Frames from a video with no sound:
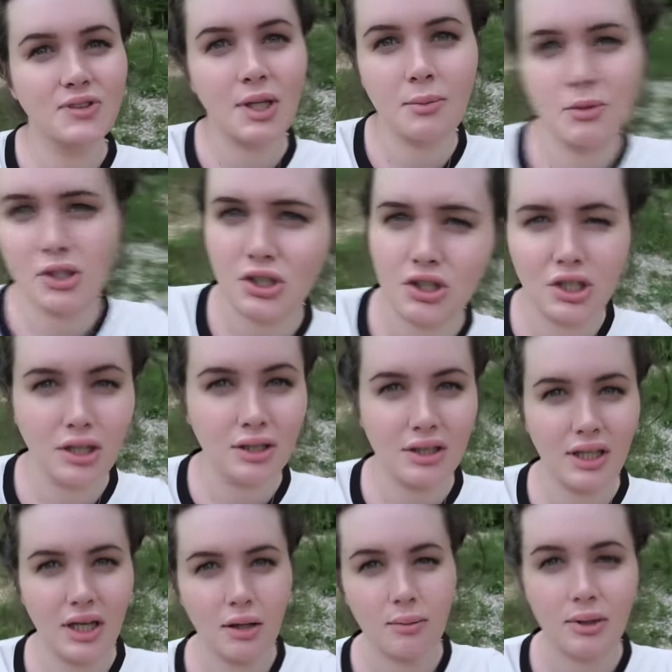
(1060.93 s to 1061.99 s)
I'm just
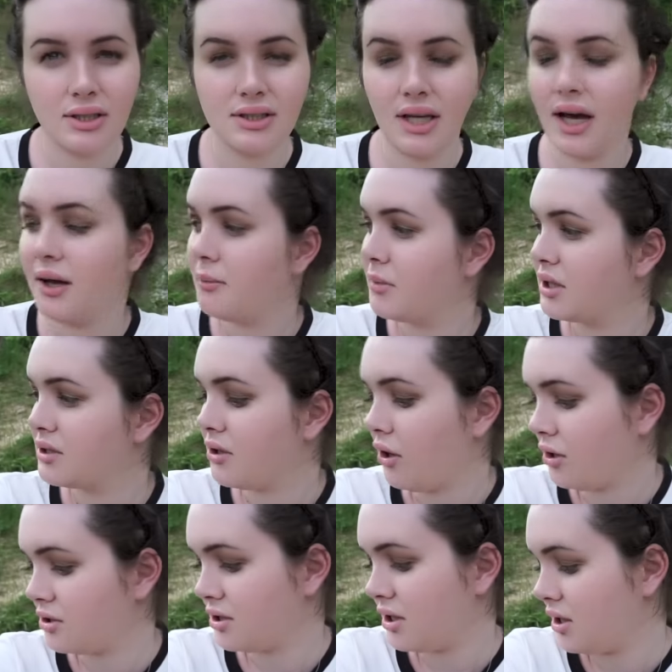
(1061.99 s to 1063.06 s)
chilling here because I am
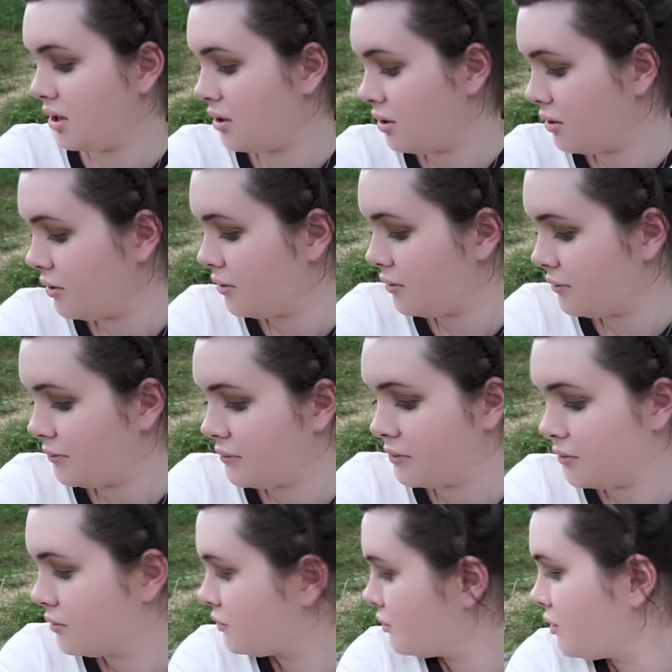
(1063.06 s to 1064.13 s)
exhausted
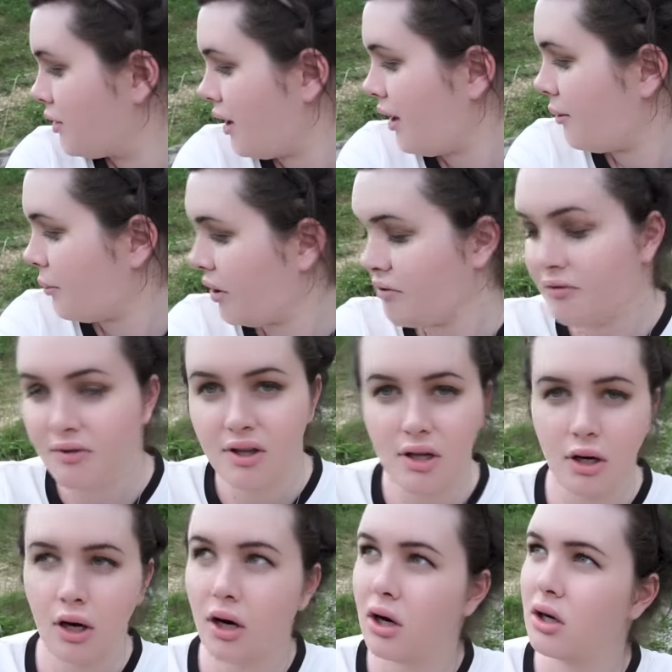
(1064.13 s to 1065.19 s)
and my
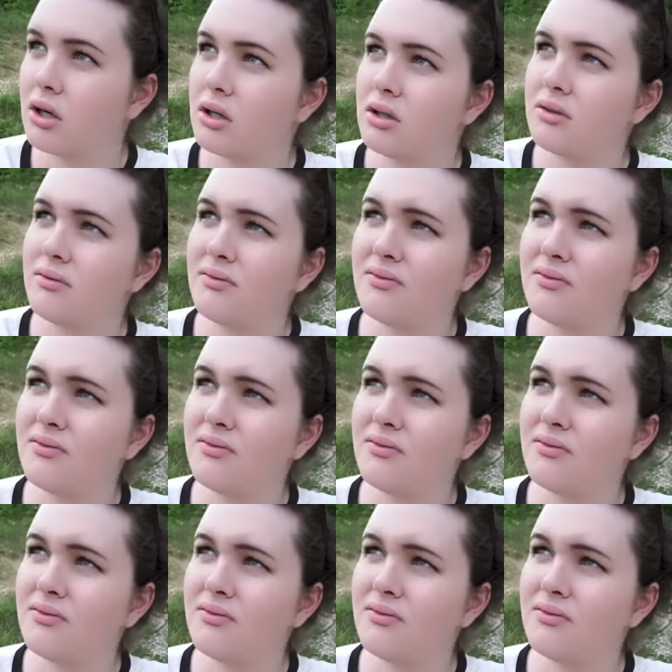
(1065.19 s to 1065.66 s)
feet hurt.